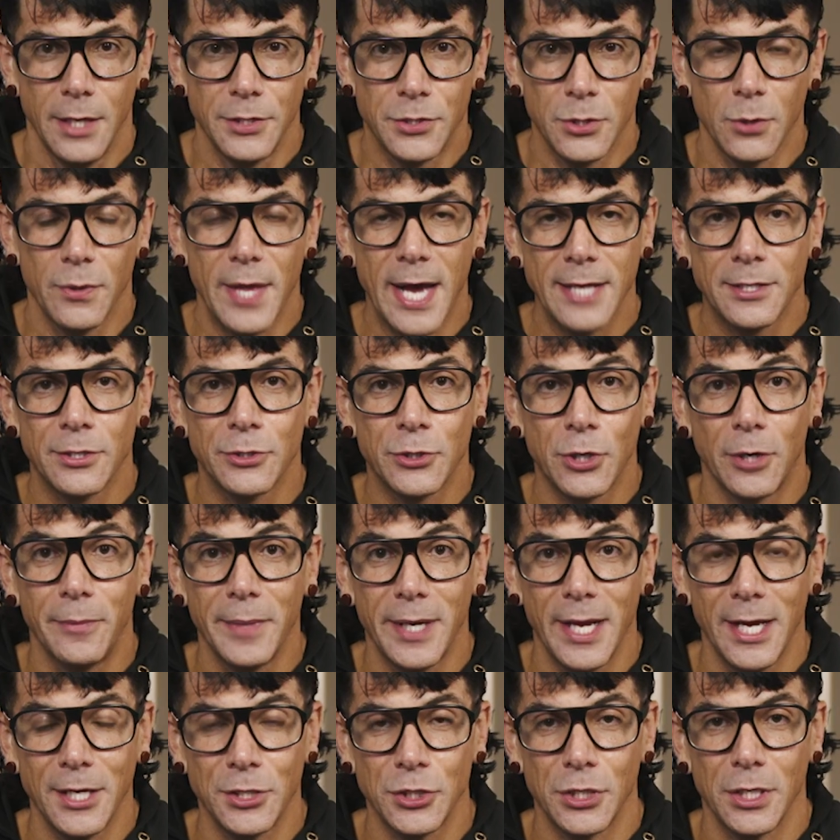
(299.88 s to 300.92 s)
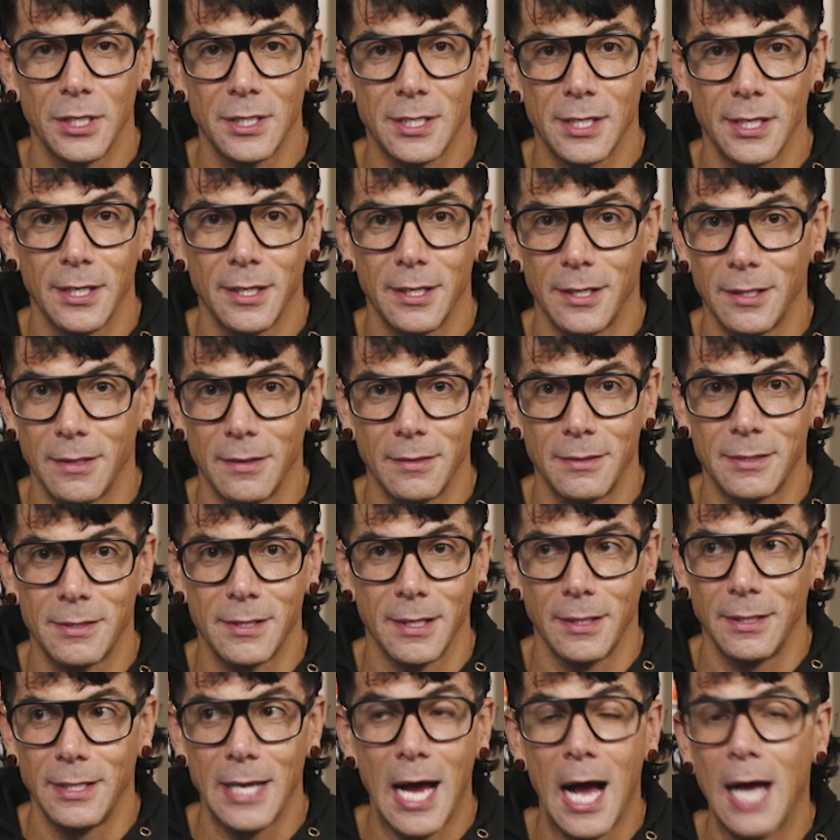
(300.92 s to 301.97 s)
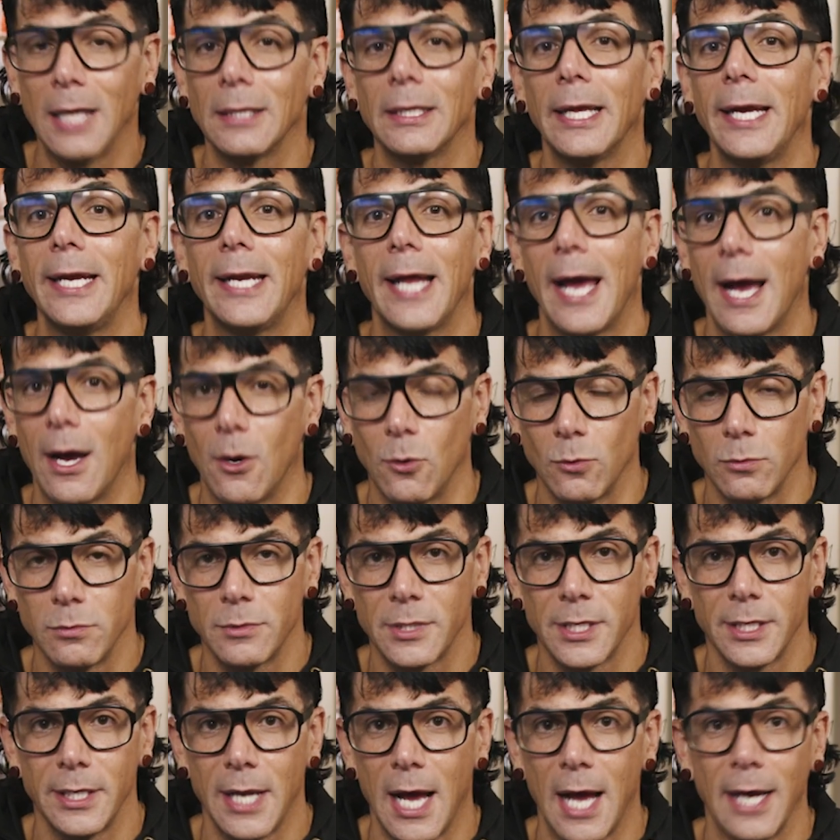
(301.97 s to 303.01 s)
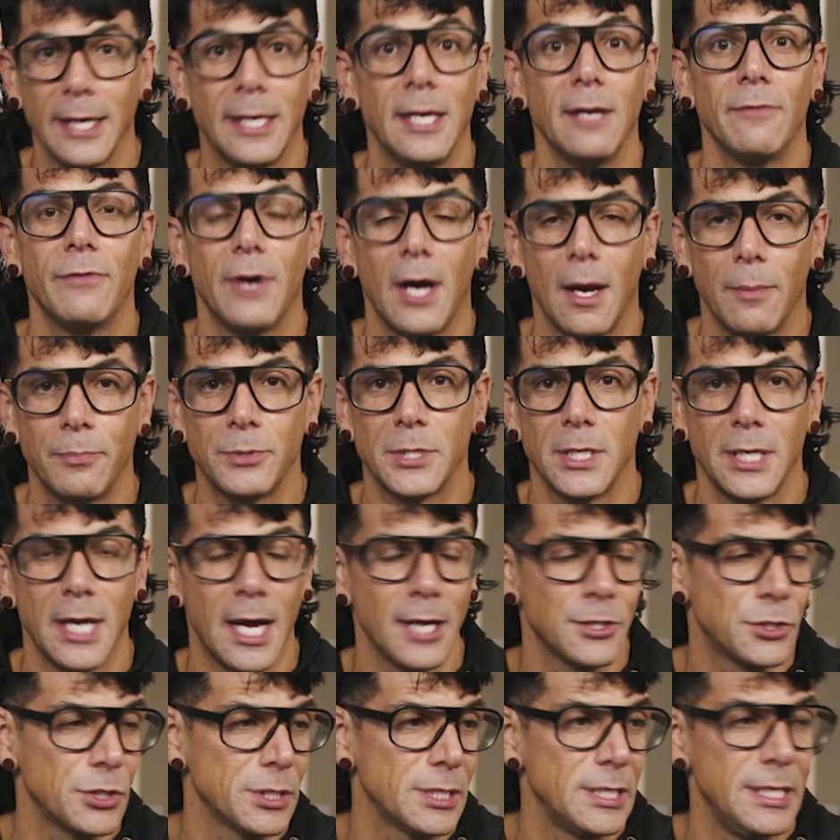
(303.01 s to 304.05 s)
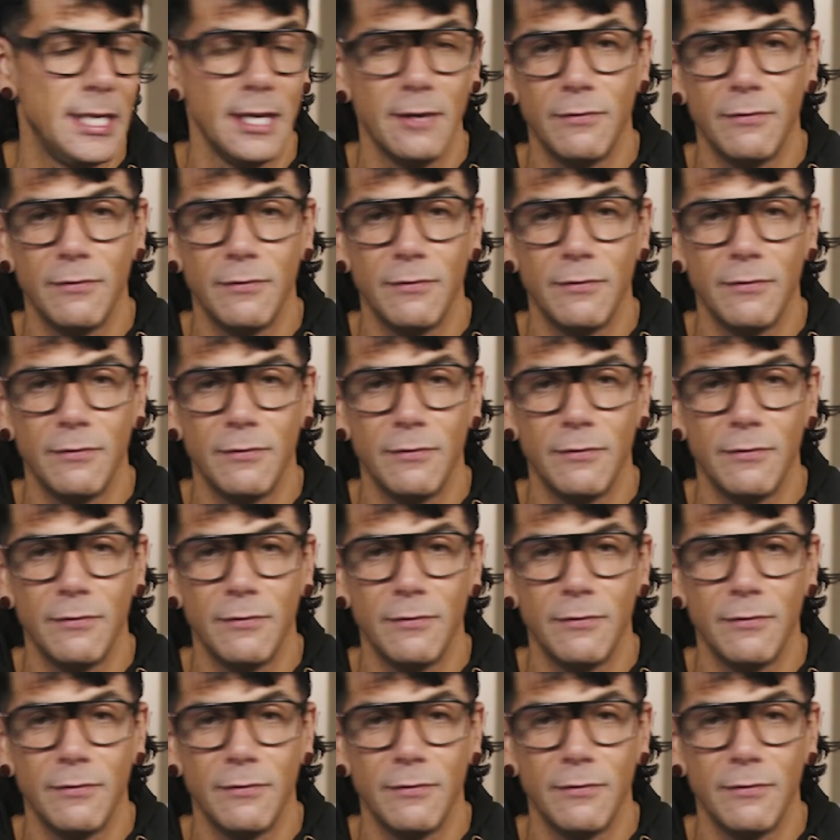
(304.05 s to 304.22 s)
And so that determination to not lay down, to not give up, to not just